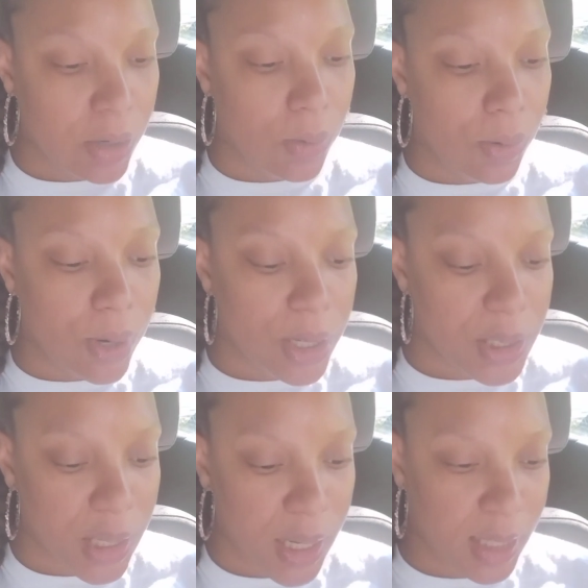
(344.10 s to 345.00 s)
the
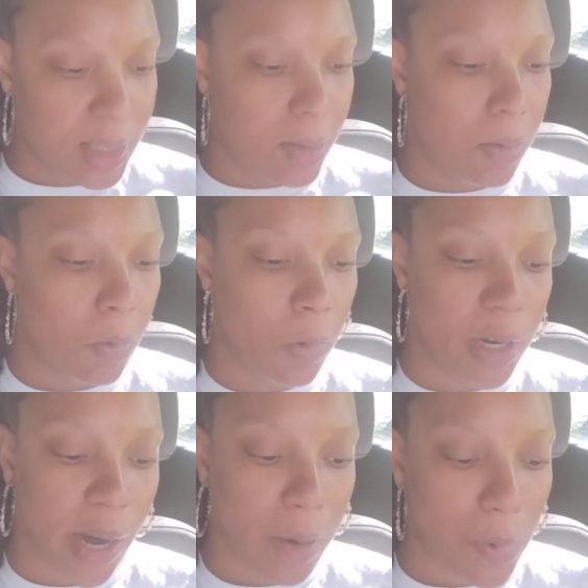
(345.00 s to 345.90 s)
origin,
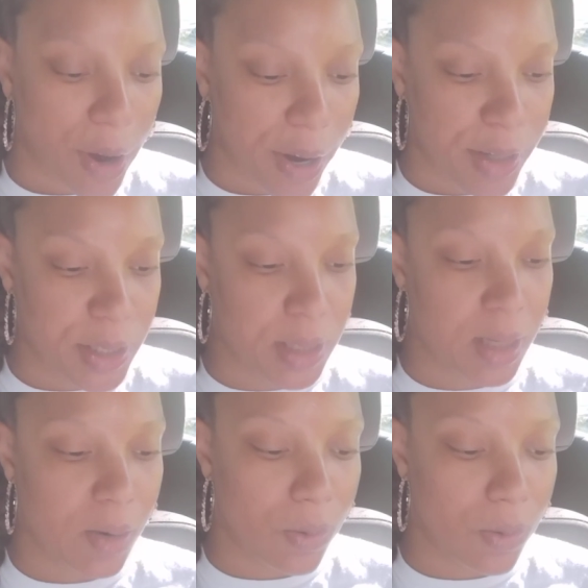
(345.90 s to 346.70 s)
what are words, the